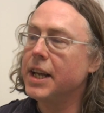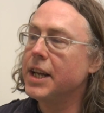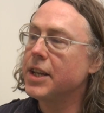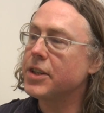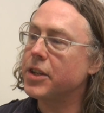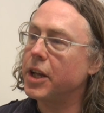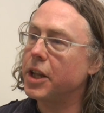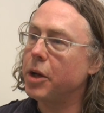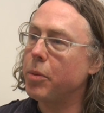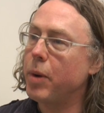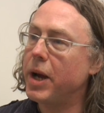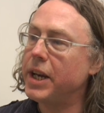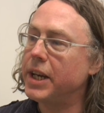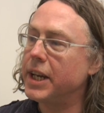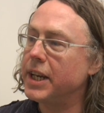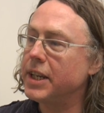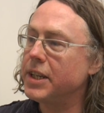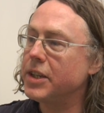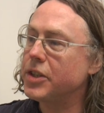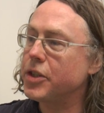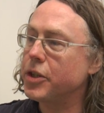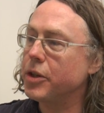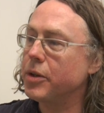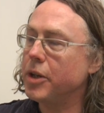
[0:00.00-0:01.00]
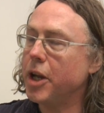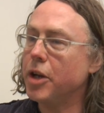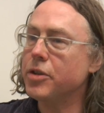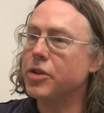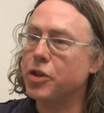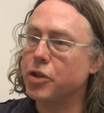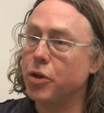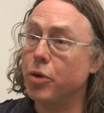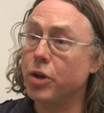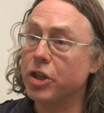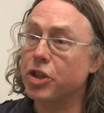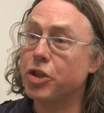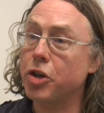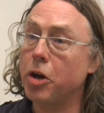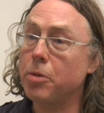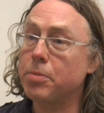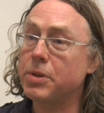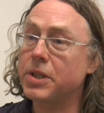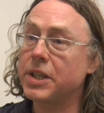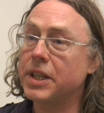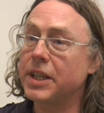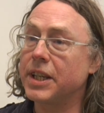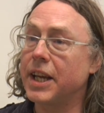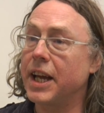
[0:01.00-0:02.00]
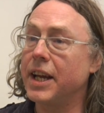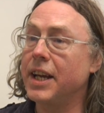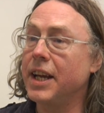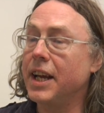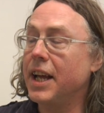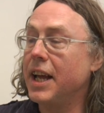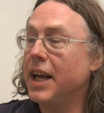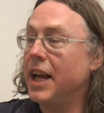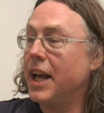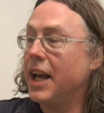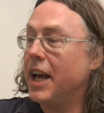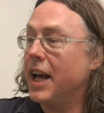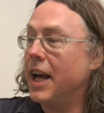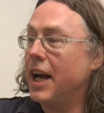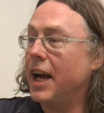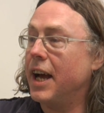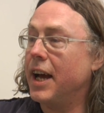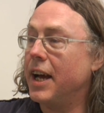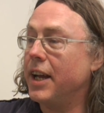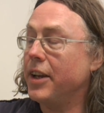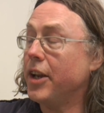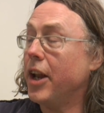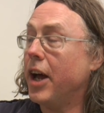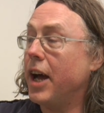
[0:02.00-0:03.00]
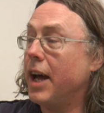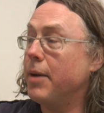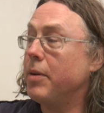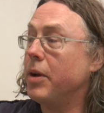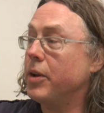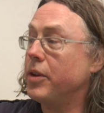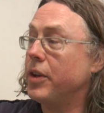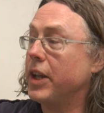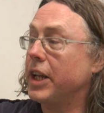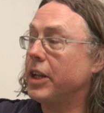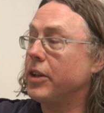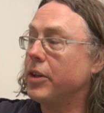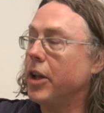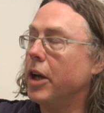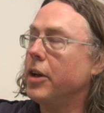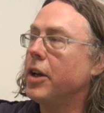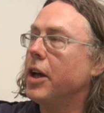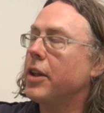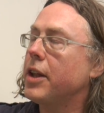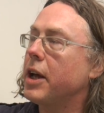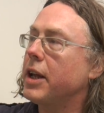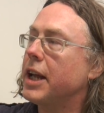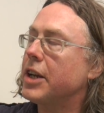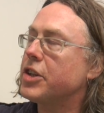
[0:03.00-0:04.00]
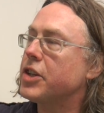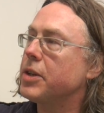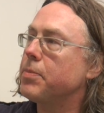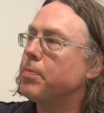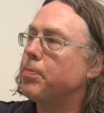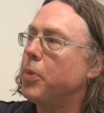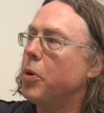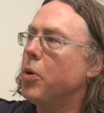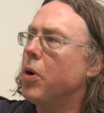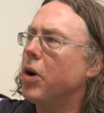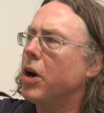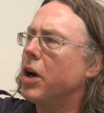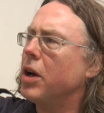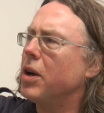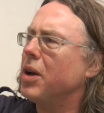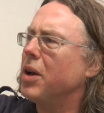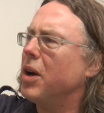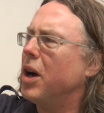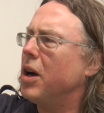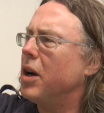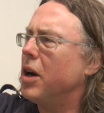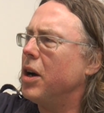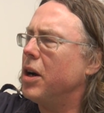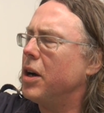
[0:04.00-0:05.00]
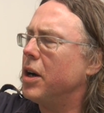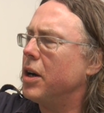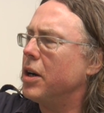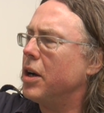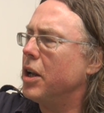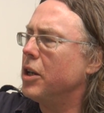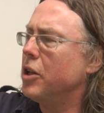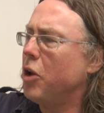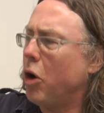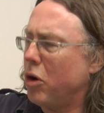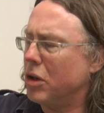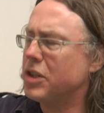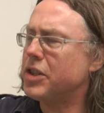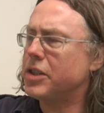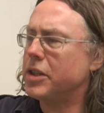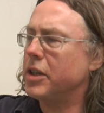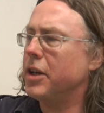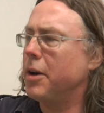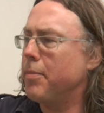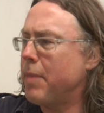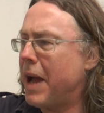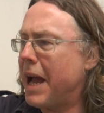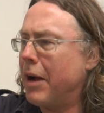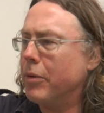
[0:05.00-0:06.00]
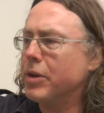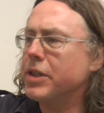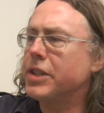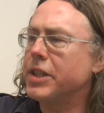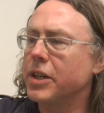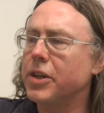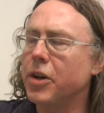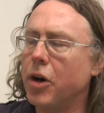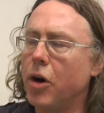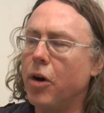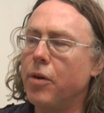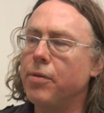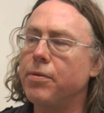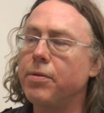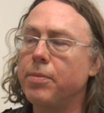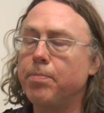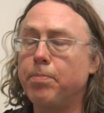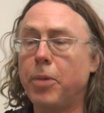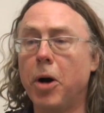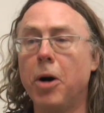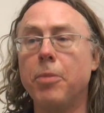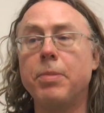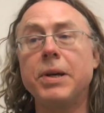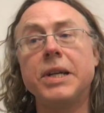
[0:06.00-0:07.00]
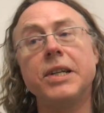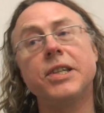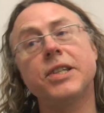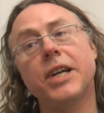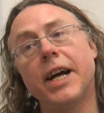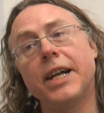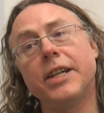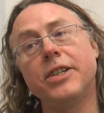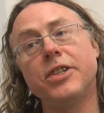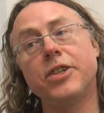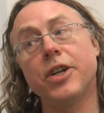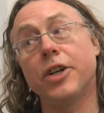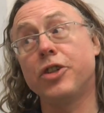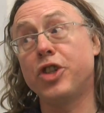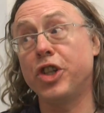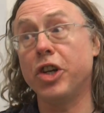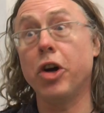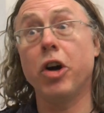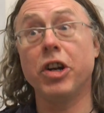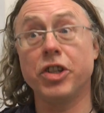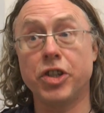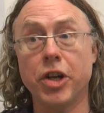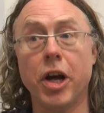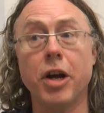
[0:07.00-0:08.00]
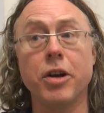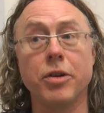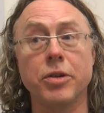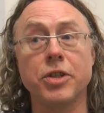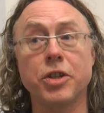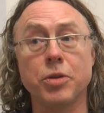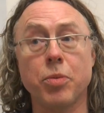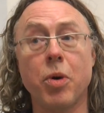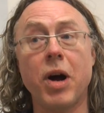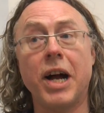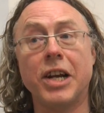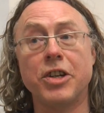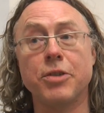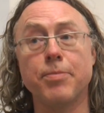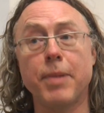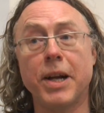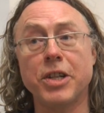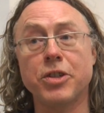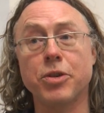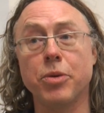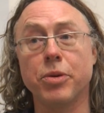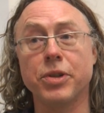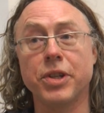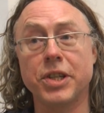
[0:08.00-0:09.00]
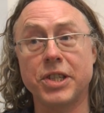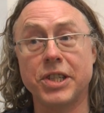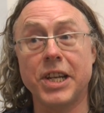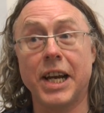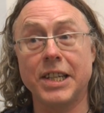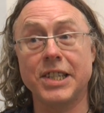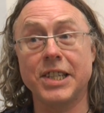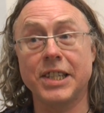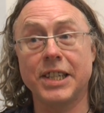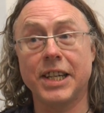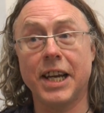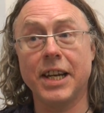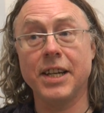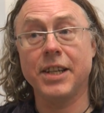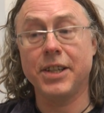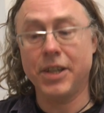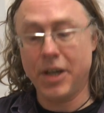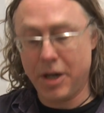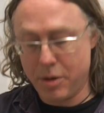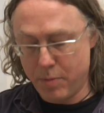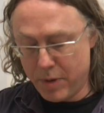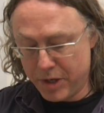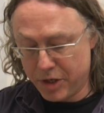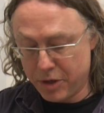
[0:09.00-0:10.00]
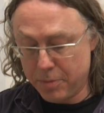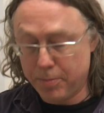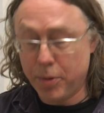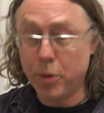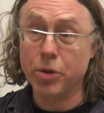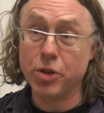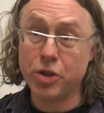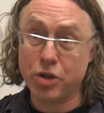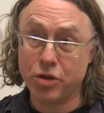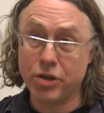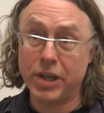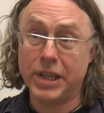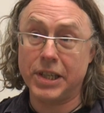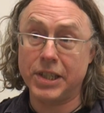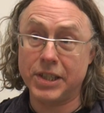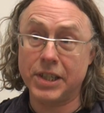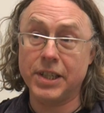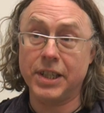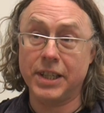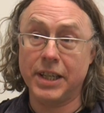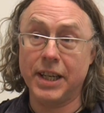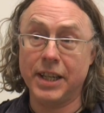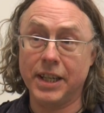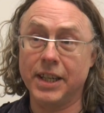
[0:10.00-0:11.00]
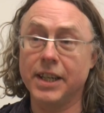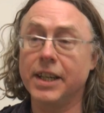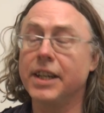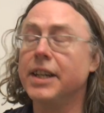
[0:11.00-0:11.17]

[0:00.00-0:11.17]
So they went into loads of toy shops, yeah? And they actually bought a amount of Barbies and G.I. Joes, is what Action Man's called in the States, yeah? You know, ones you pull the strings, yeah?